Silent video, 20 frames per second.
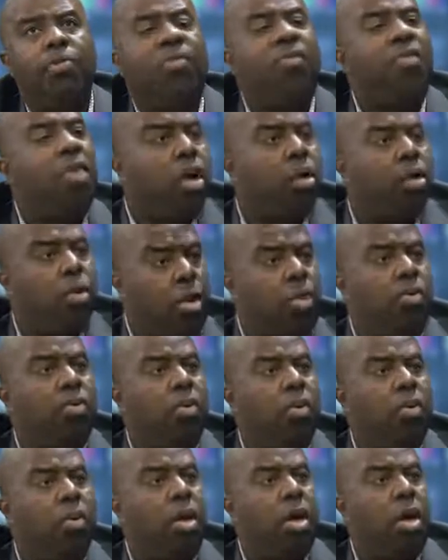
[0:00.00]
follow
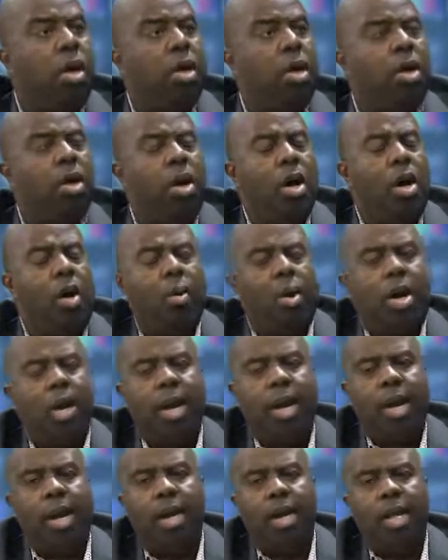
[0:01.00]
through,
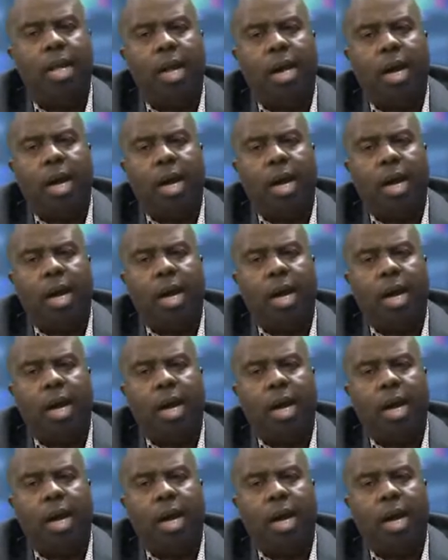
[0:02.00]
and,